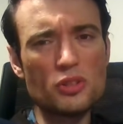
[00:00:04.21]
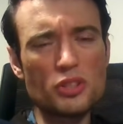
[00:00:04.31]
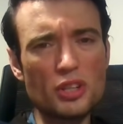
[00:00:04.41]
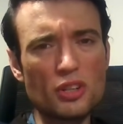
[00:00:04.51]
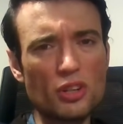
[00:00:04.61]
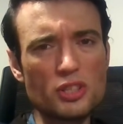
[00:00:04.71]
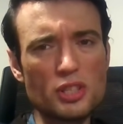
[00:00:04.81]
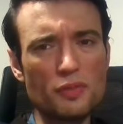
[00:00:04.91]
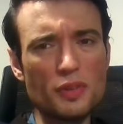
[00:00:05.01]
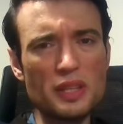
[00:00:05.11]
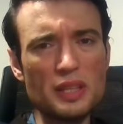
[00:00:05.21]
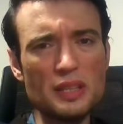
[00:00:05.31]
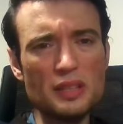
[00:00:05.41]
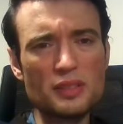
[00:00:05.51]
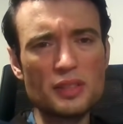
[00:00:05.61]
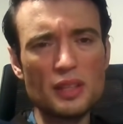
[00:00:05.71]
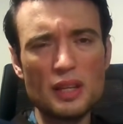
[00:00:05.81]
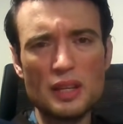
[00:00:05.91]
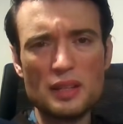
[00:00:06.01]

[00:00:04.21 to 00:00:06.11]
new technology for years?